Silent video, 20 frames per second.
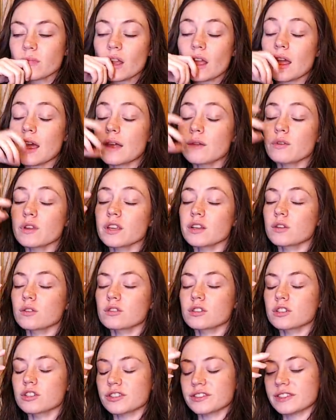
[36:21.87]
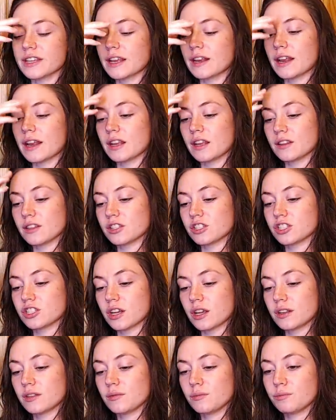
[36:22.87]
I really don't understand any of this
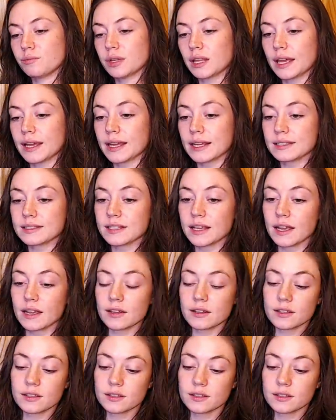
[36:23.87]
shit. But like I said,